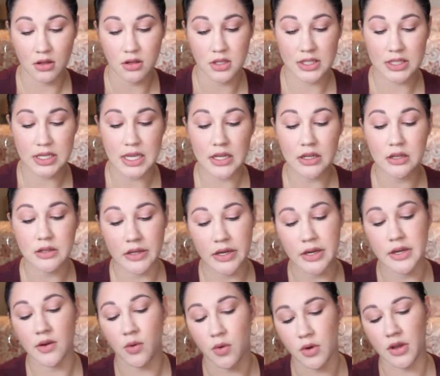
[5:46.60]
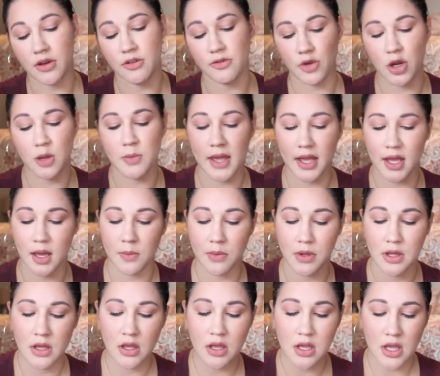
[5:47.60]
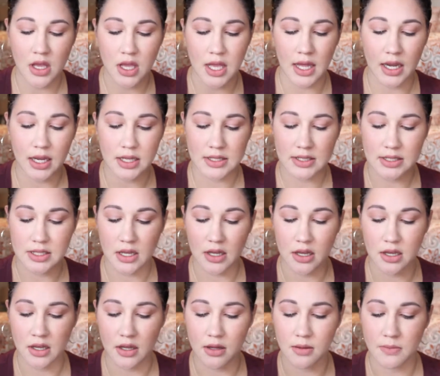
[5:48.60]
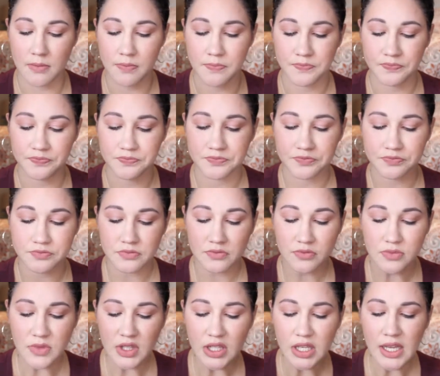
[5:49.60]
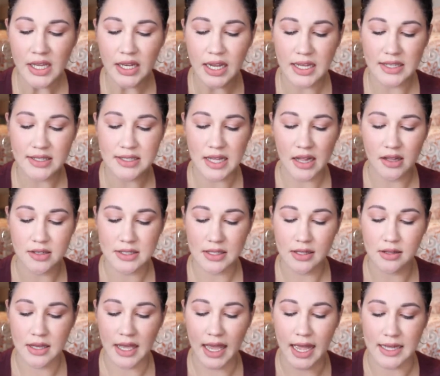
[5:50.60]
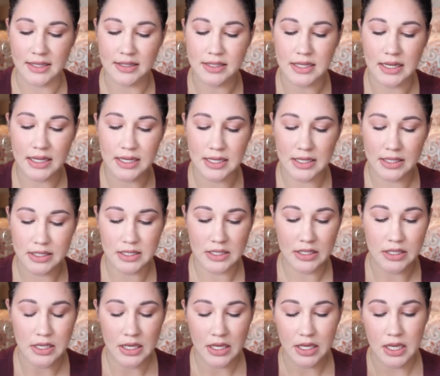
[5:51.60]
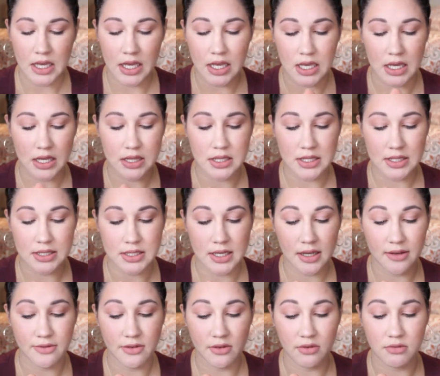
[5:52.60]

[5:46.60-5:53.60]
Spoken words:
SkinClearing oil-free makeup, and it's it has salicylic acid in it, and the stuff